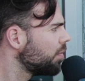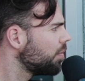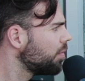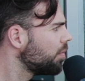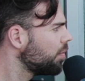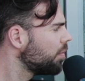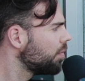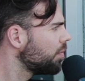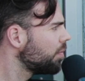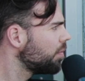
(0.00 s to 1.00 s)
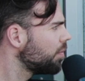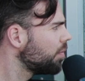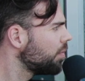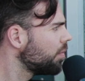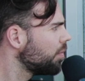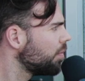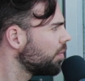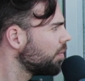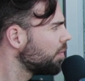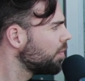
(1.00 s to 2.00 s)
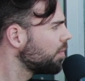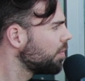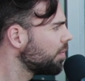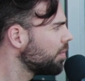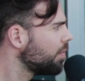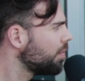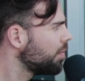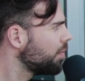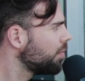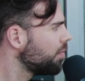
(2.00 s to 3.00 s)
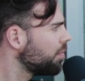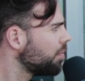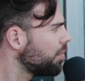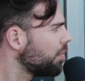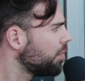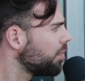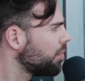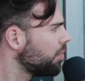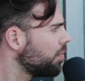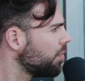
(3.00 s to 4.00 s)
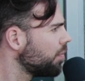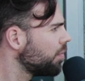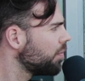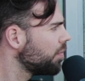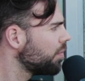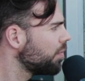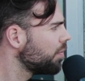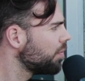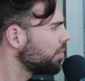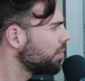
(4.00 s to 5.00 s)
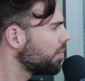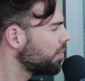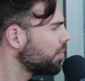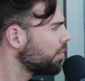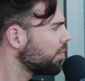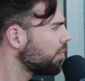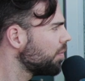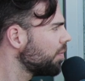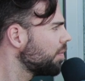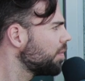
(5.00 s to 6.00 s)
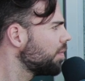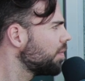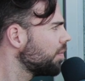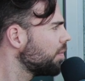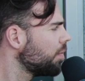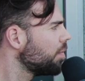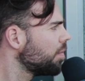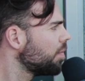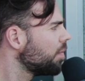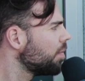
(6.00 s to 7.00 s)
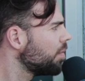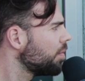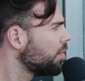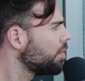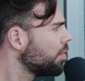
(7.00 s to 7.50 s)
This person isn't speaking.